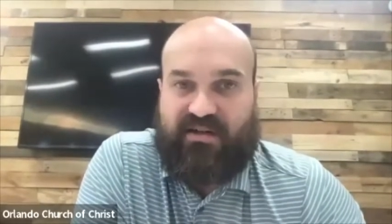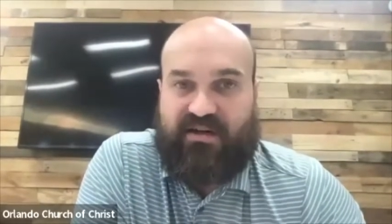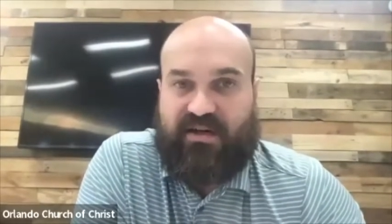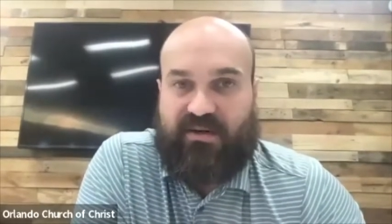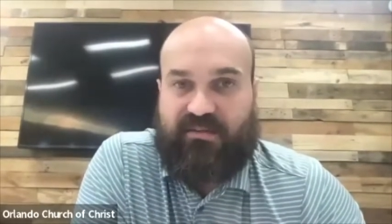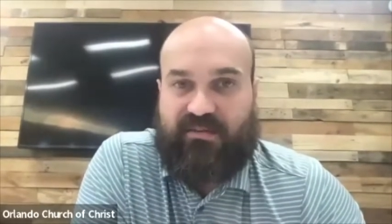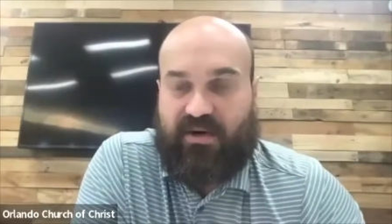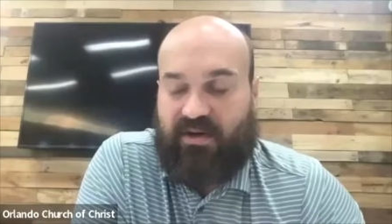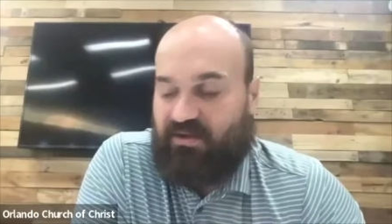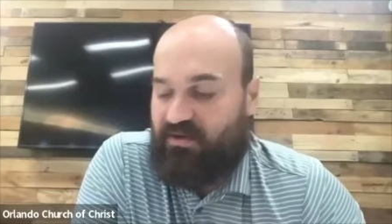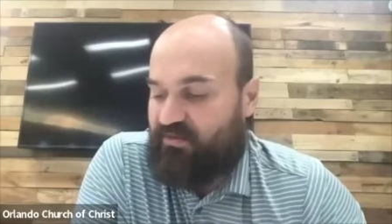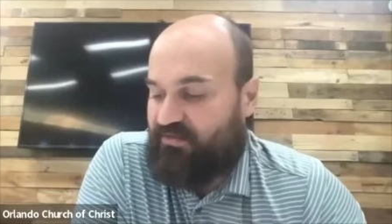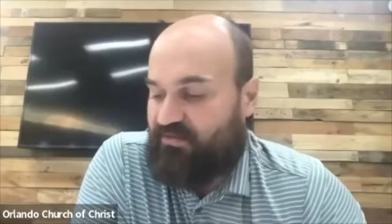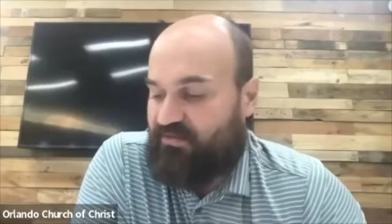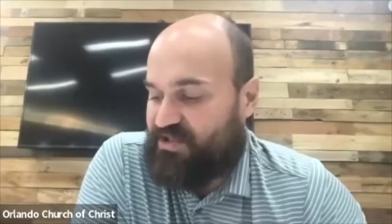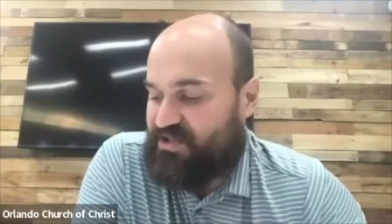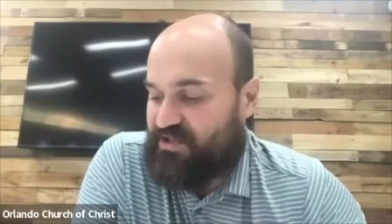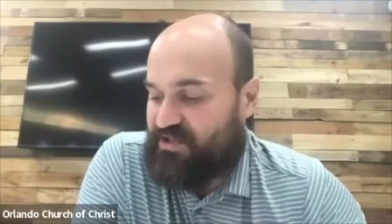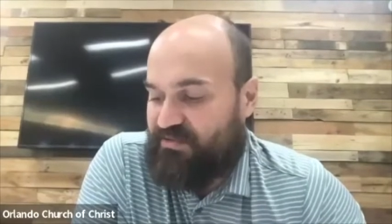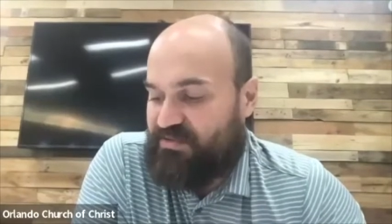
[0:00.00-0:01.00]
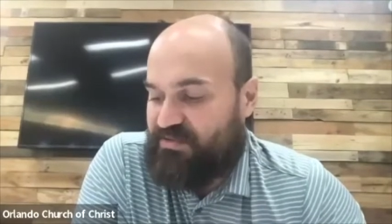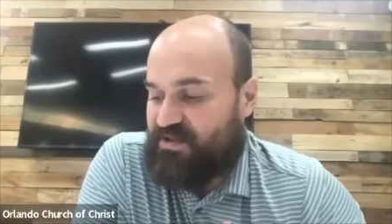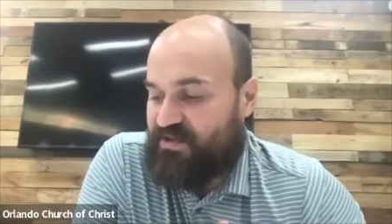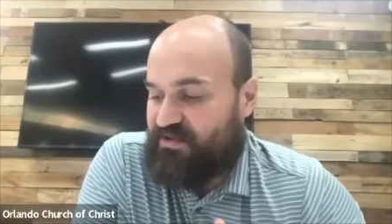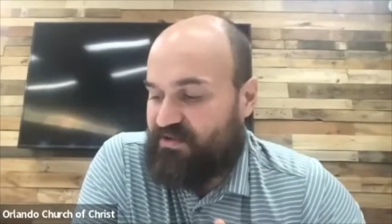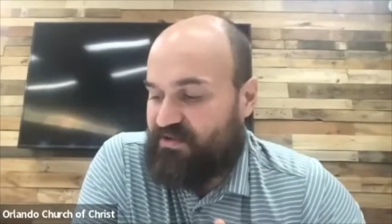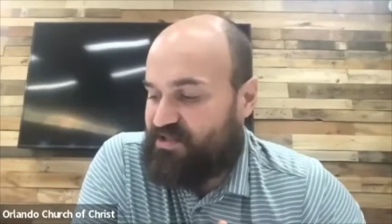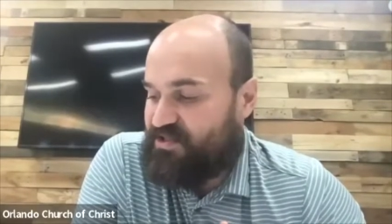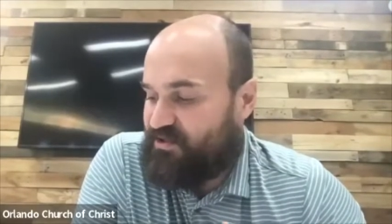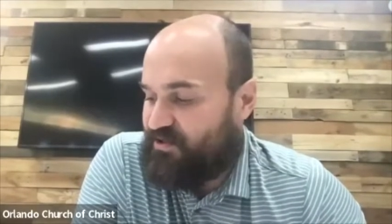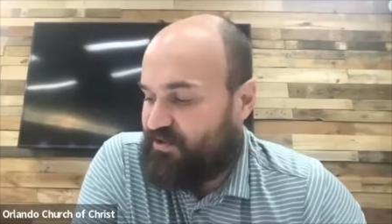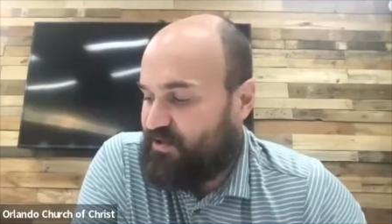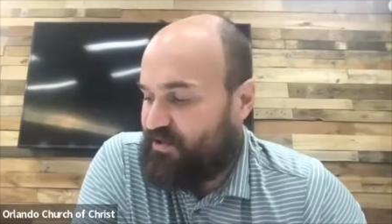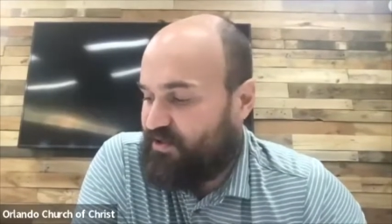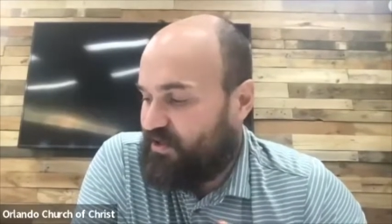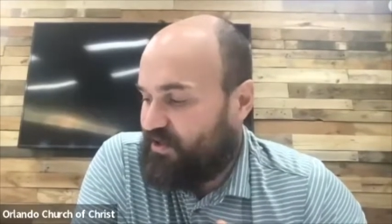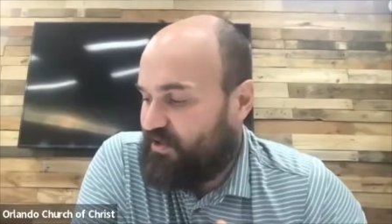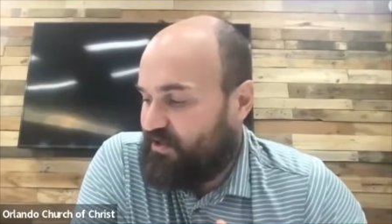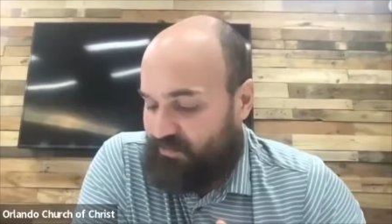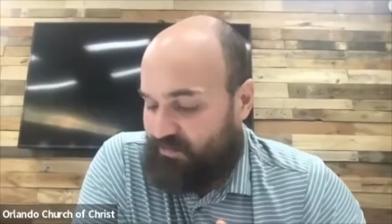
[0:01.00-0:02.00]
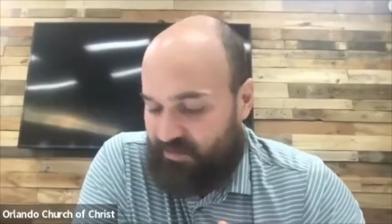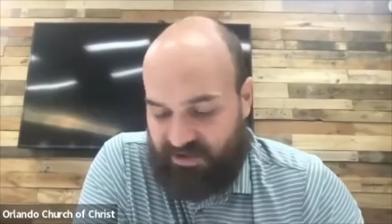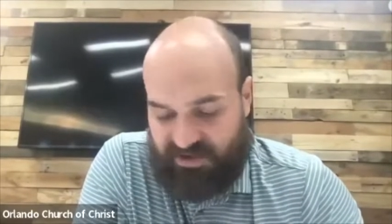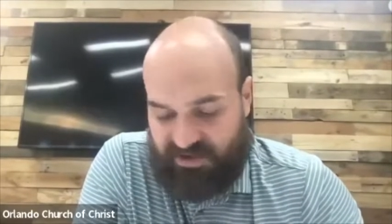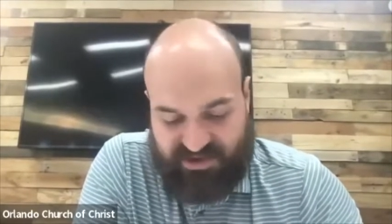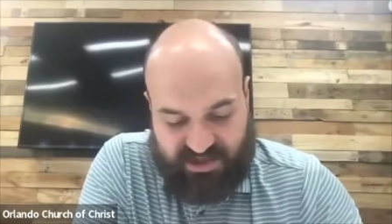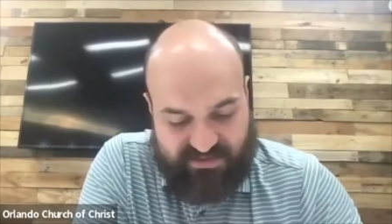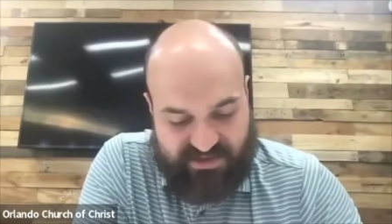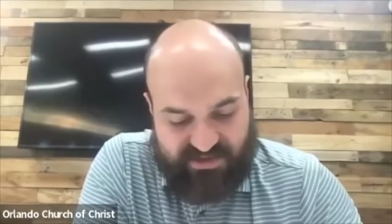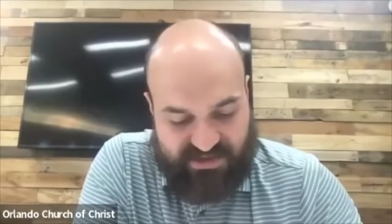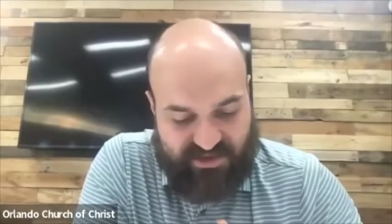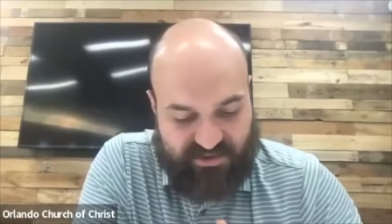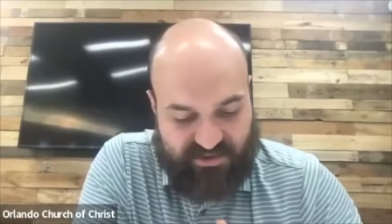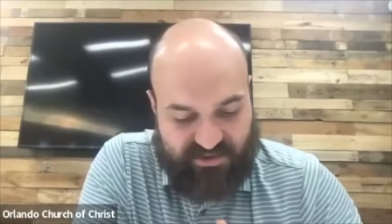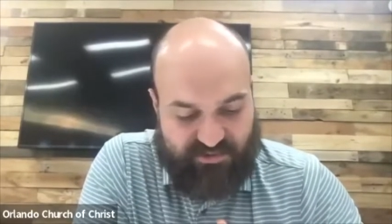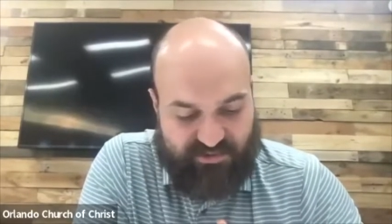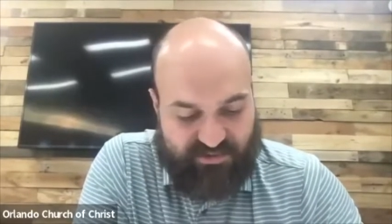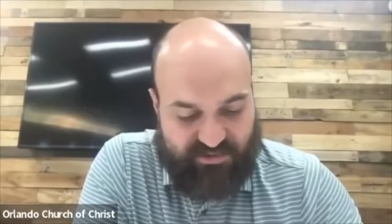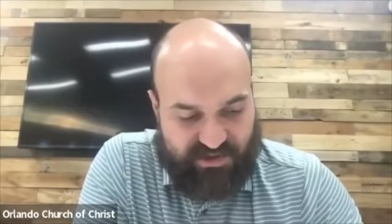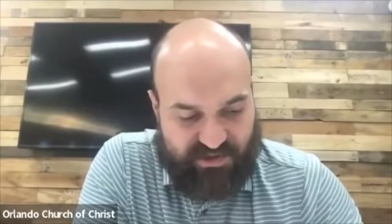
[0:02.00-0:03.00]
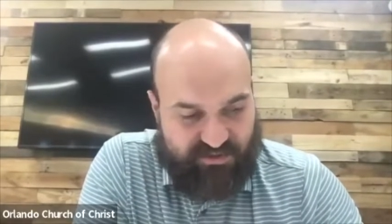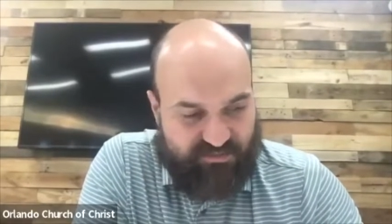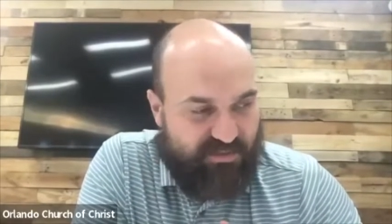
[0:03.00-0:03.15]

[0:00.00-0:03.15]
um, all over His scriptures. So we're in James two.